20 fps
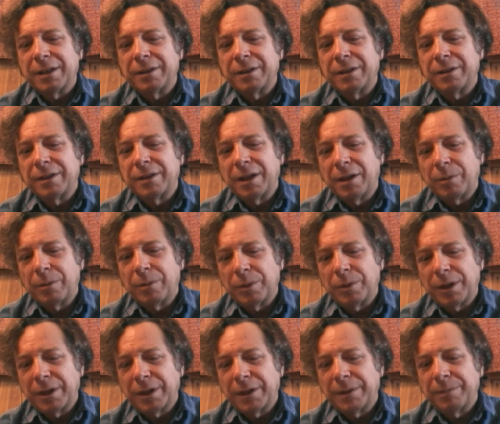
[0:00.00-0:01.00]
in that
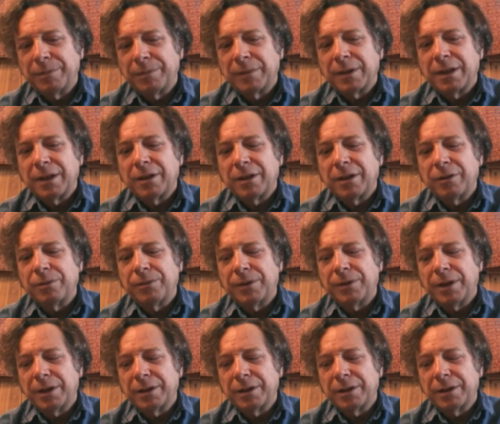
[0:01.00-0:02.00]
way you'll
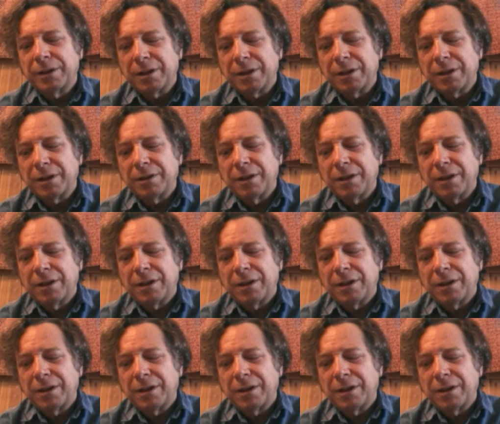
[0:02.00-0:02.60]
find that